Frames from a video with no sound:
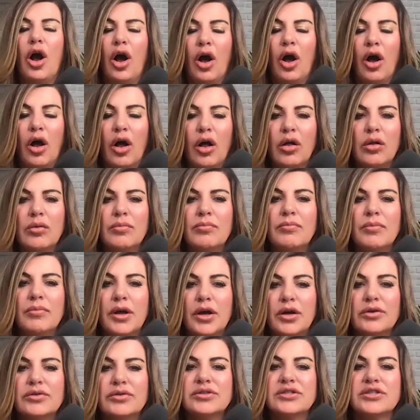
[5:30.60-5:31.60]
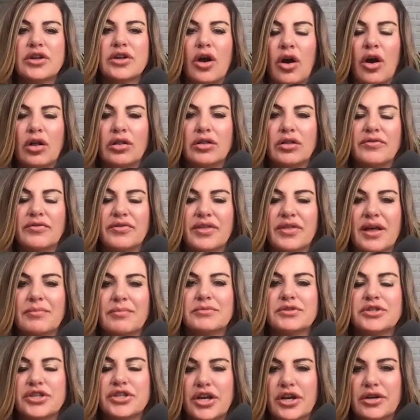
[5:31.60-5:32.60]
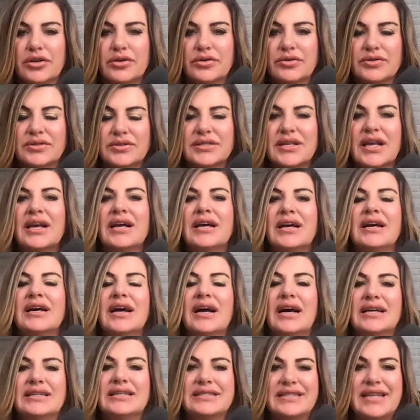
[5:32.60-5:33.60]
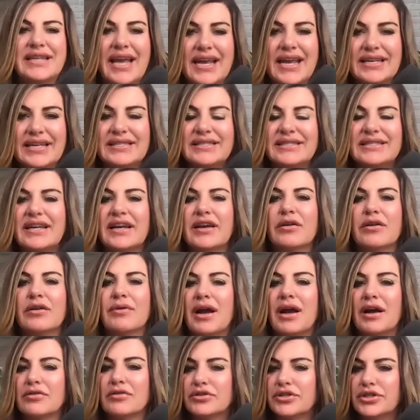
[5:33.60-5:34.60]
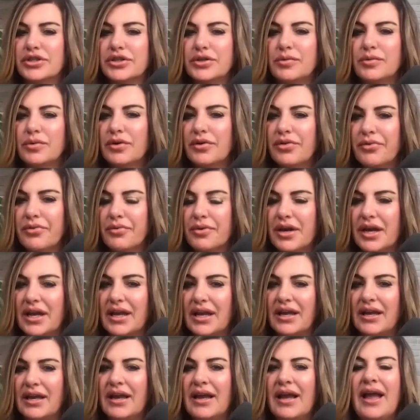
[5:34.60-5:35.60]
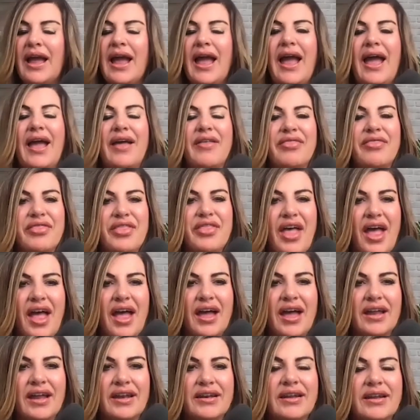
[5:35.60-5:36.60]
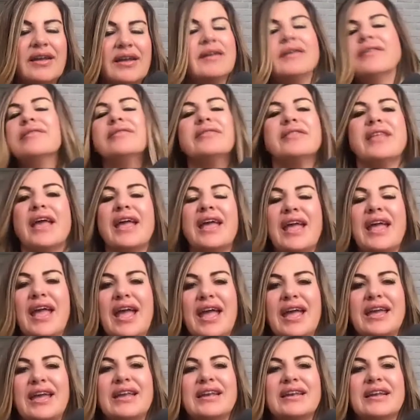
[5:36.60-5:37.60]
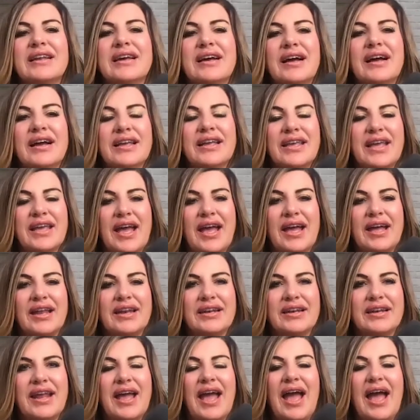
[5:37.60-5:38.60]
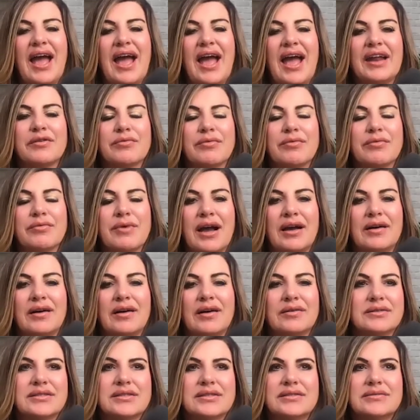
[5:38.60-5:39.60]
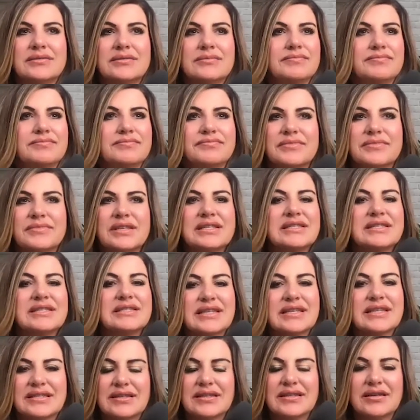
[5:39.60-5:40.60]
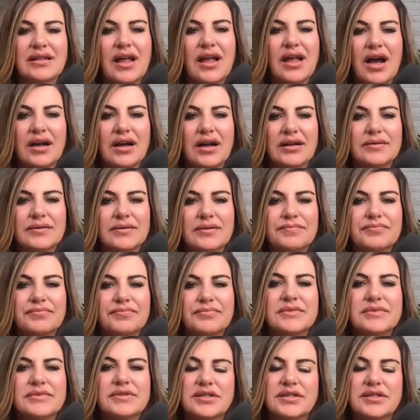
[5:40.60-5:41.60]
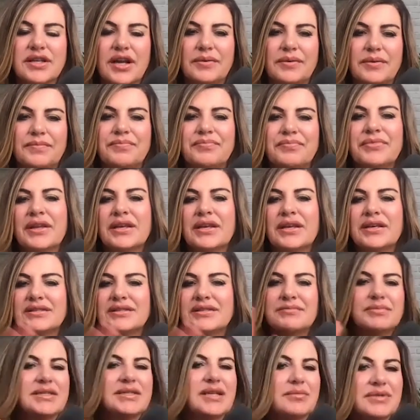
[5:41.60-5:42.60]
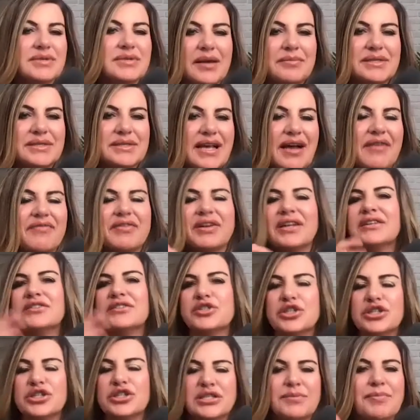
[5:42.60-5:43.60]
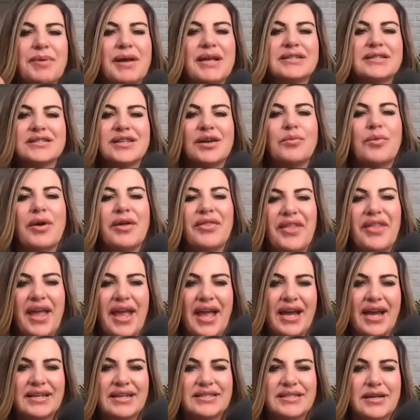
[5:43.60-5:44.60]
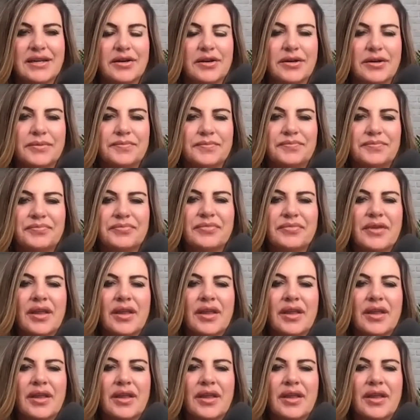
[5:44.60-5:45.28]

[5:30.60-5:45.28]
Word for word: almost all of them chose a tasting around two or three, and then they ate again at around six o'clock. So sometimes seven, just depends on when they had dinner.